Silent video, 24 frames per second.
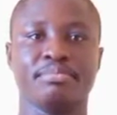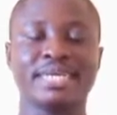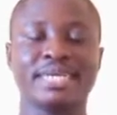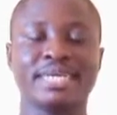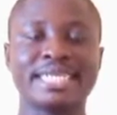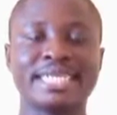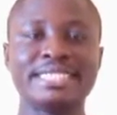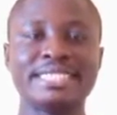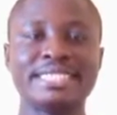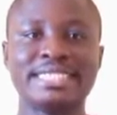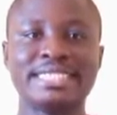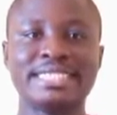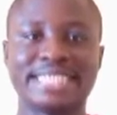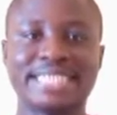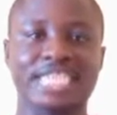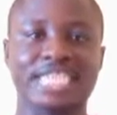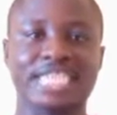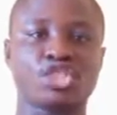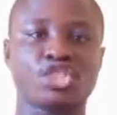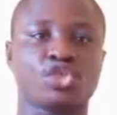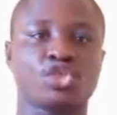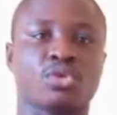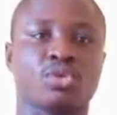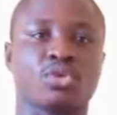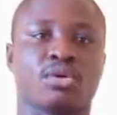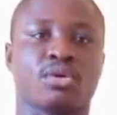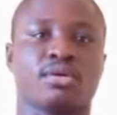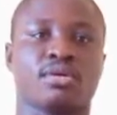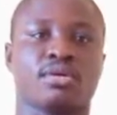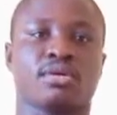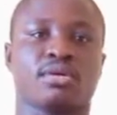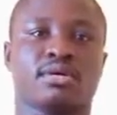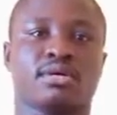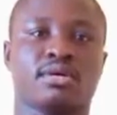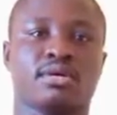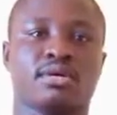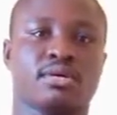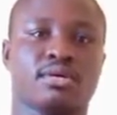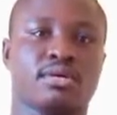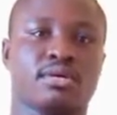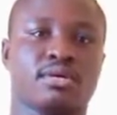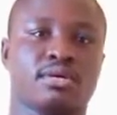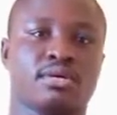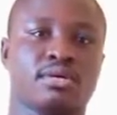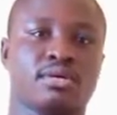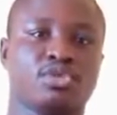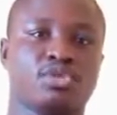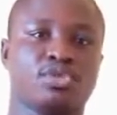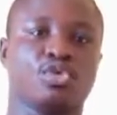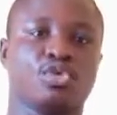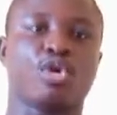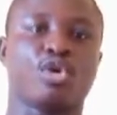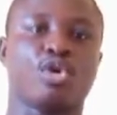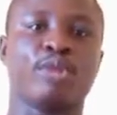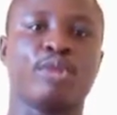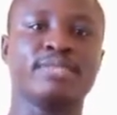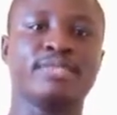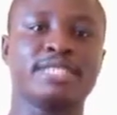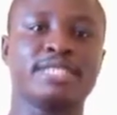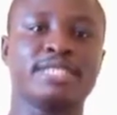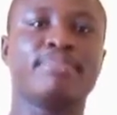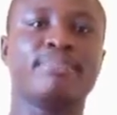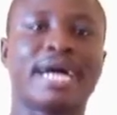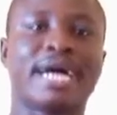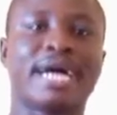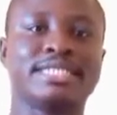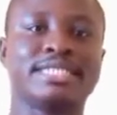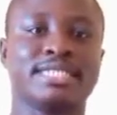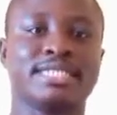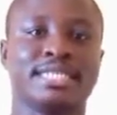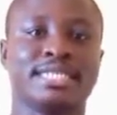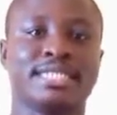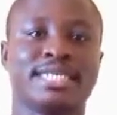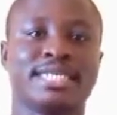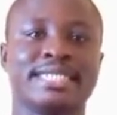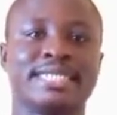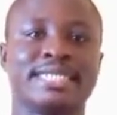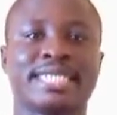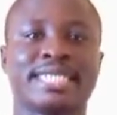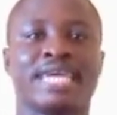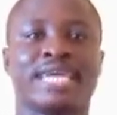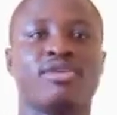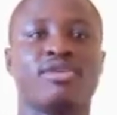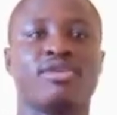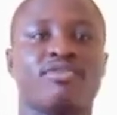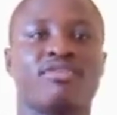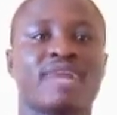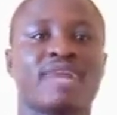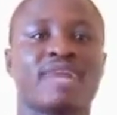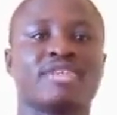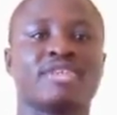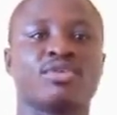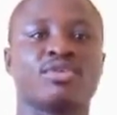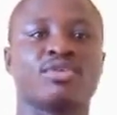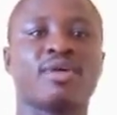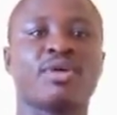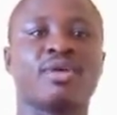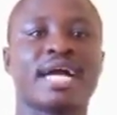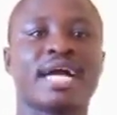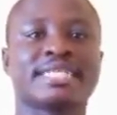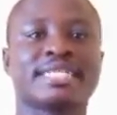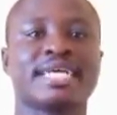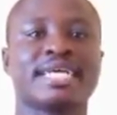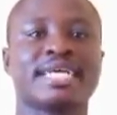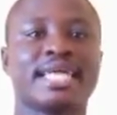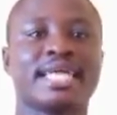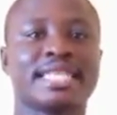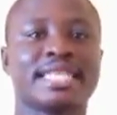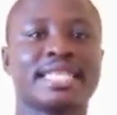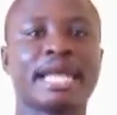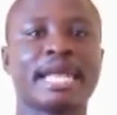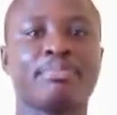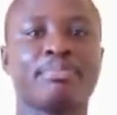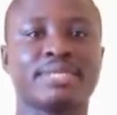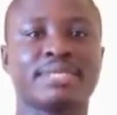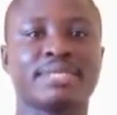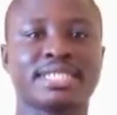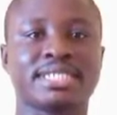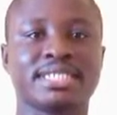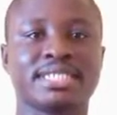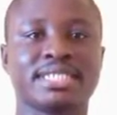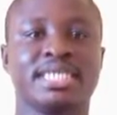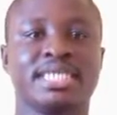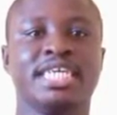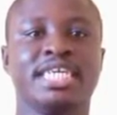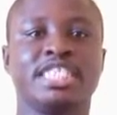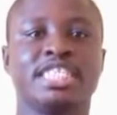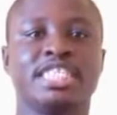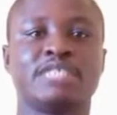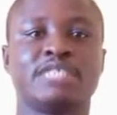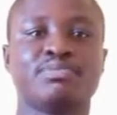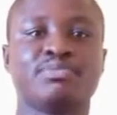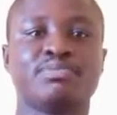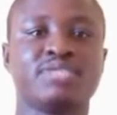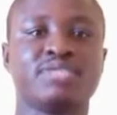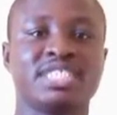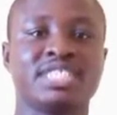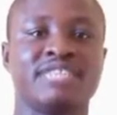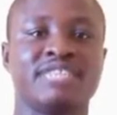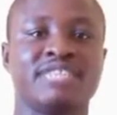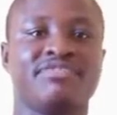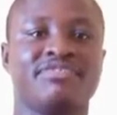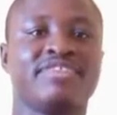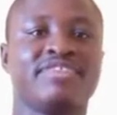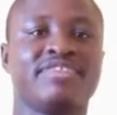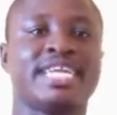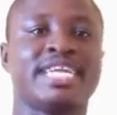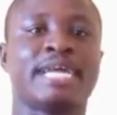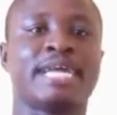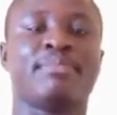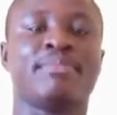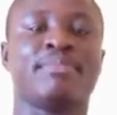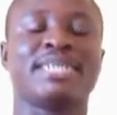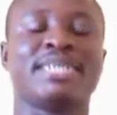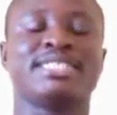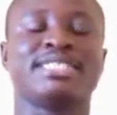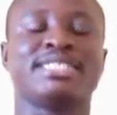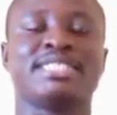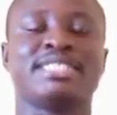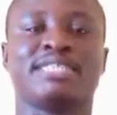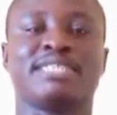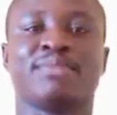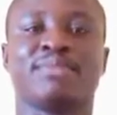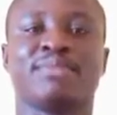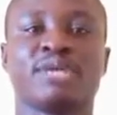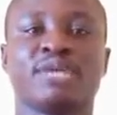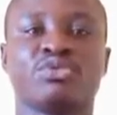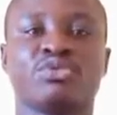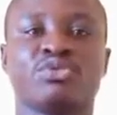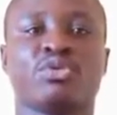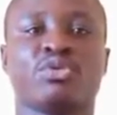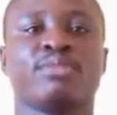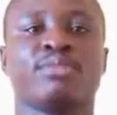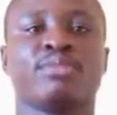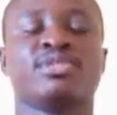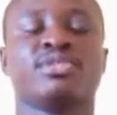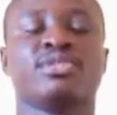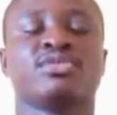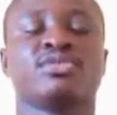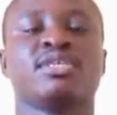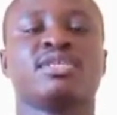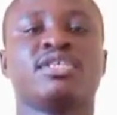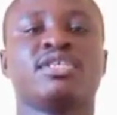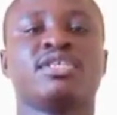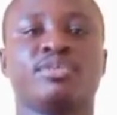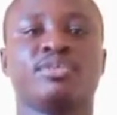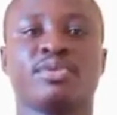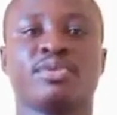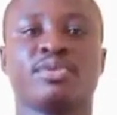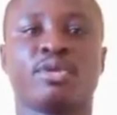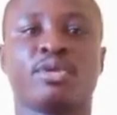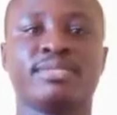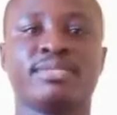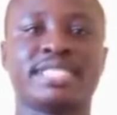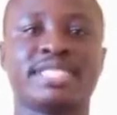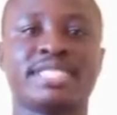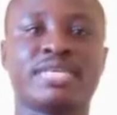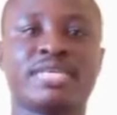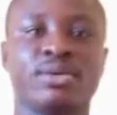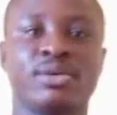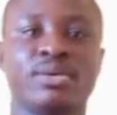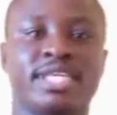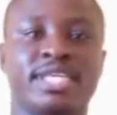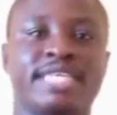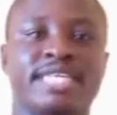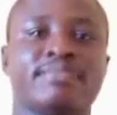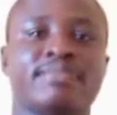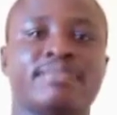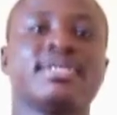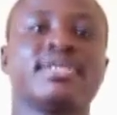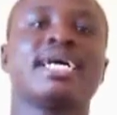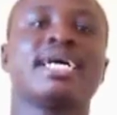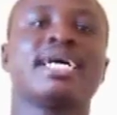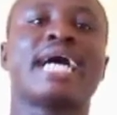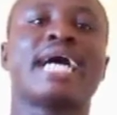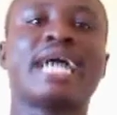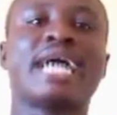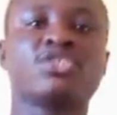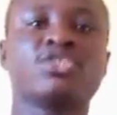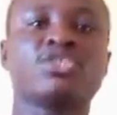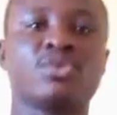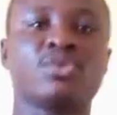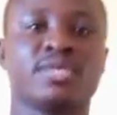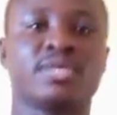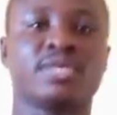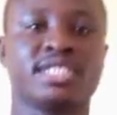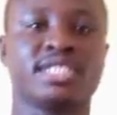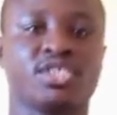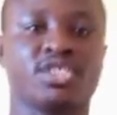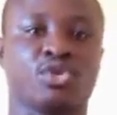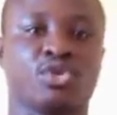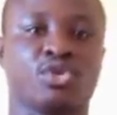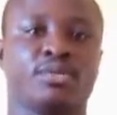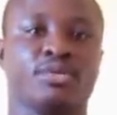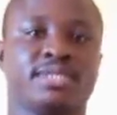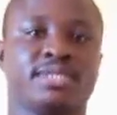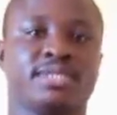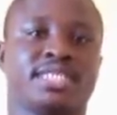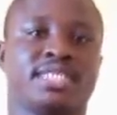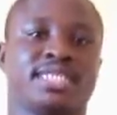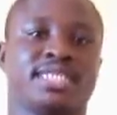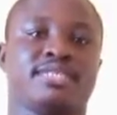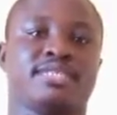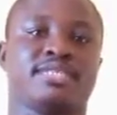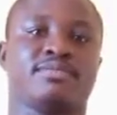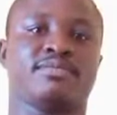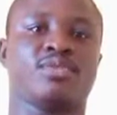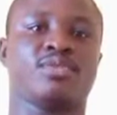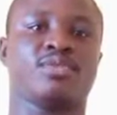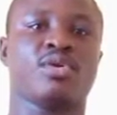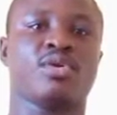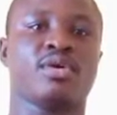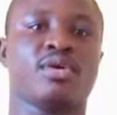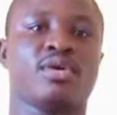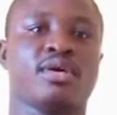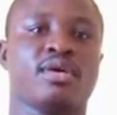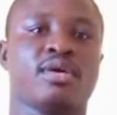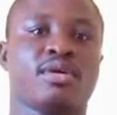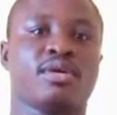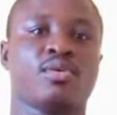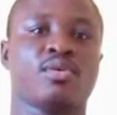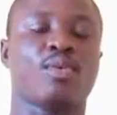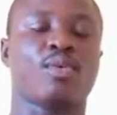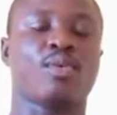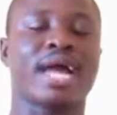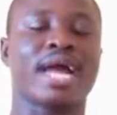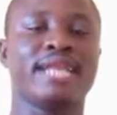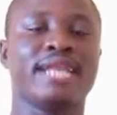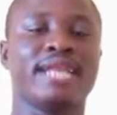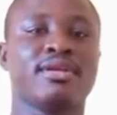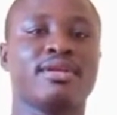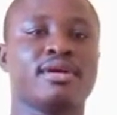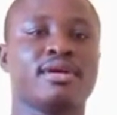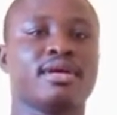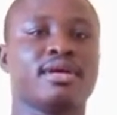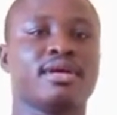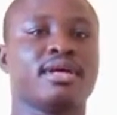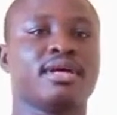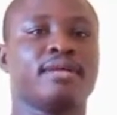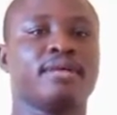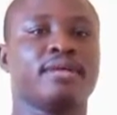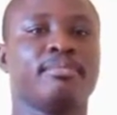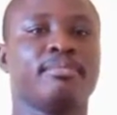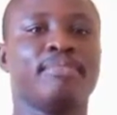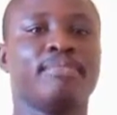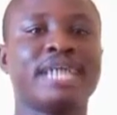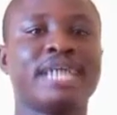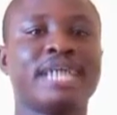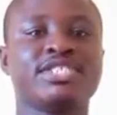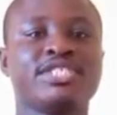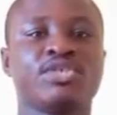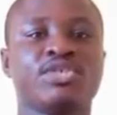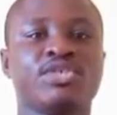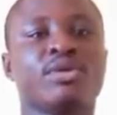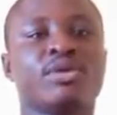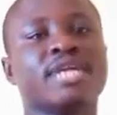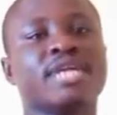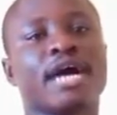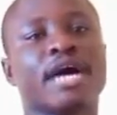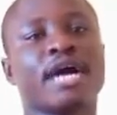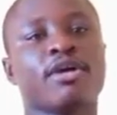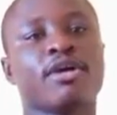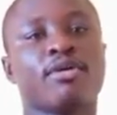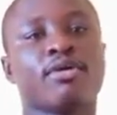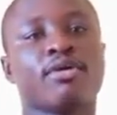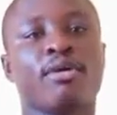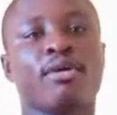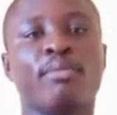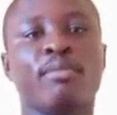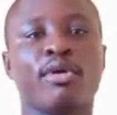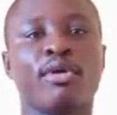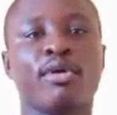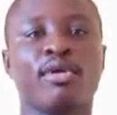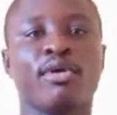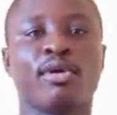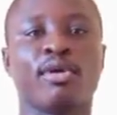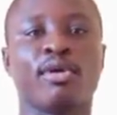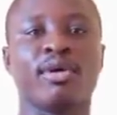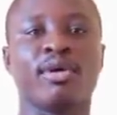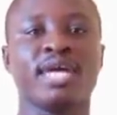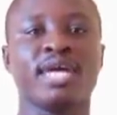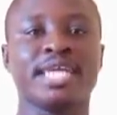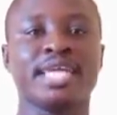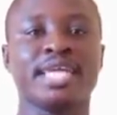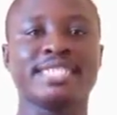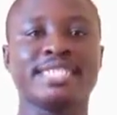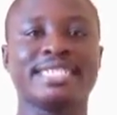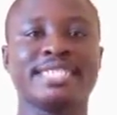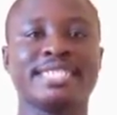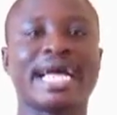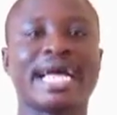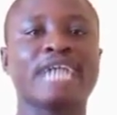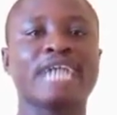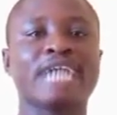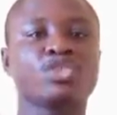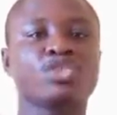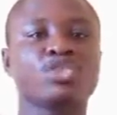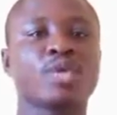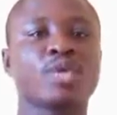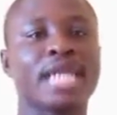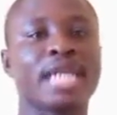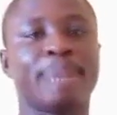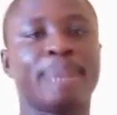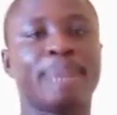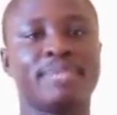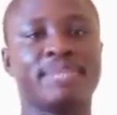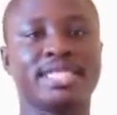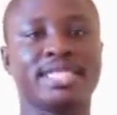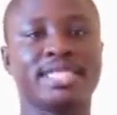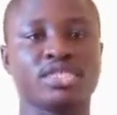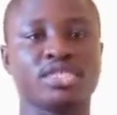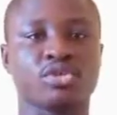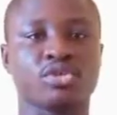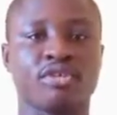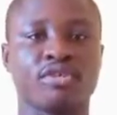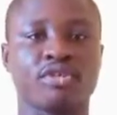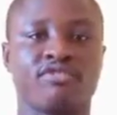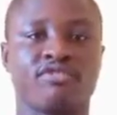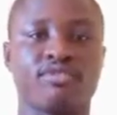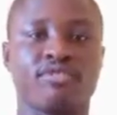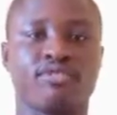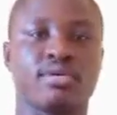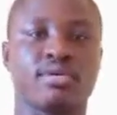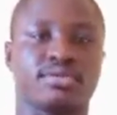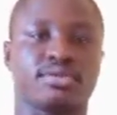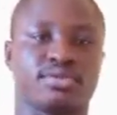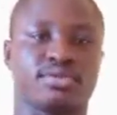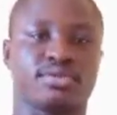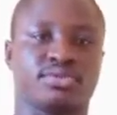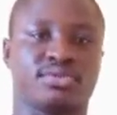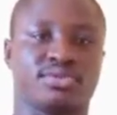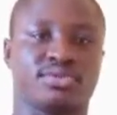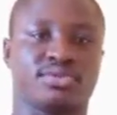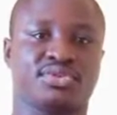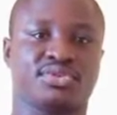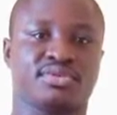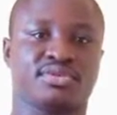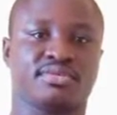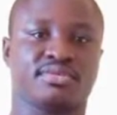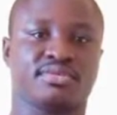Making gesture to commit battery is enough as long as that person is put in fear that battery is about to be committed on him. Assault is committed. While battery under common law is the actual application of force,